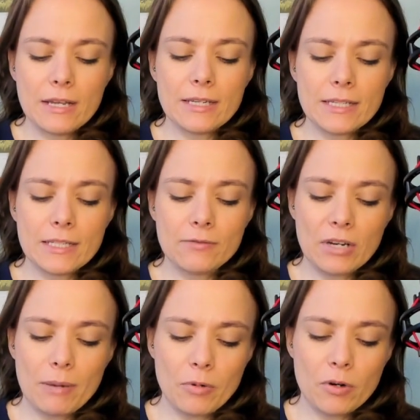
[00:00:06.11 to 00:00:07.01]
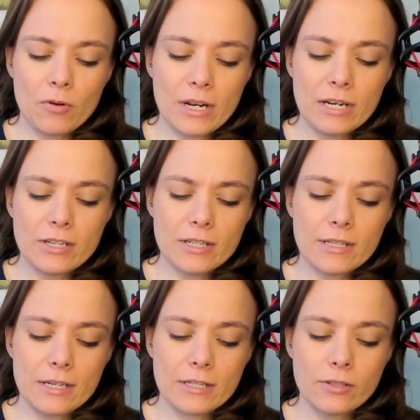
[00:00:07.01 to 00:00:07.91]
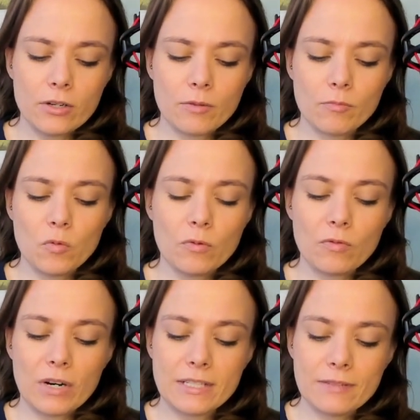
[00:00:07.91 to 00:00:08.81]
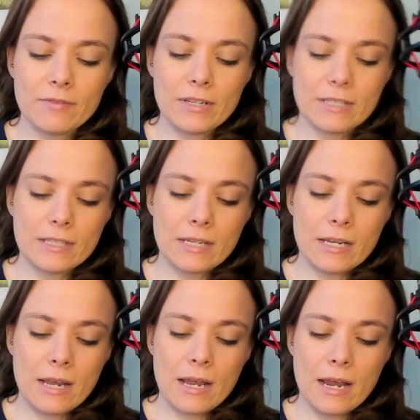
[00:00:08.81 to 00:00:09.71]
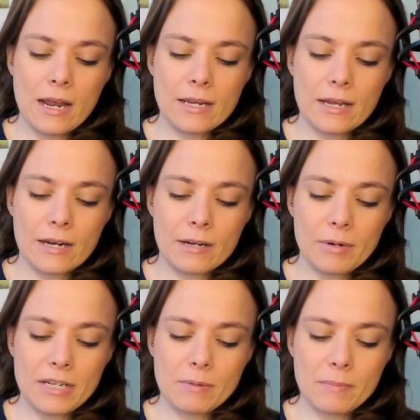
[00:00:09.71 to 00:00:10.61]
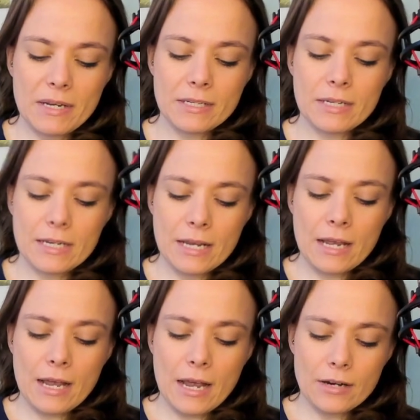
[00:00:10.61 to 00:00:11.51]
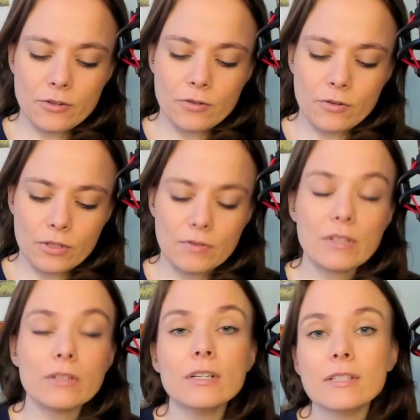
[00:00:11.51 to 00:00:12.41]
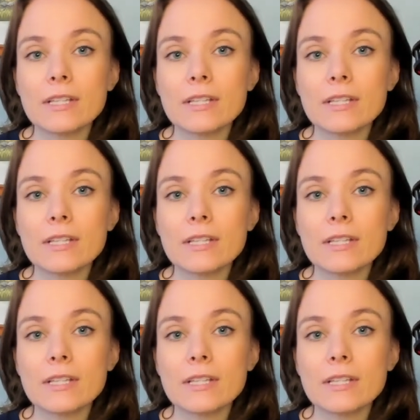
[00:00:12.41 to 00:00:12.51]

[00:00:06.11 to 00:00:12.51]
This is for Capricorn energy, that is Sun, Moon, Rising, Venus, any kind of placement basically, and you know the drill.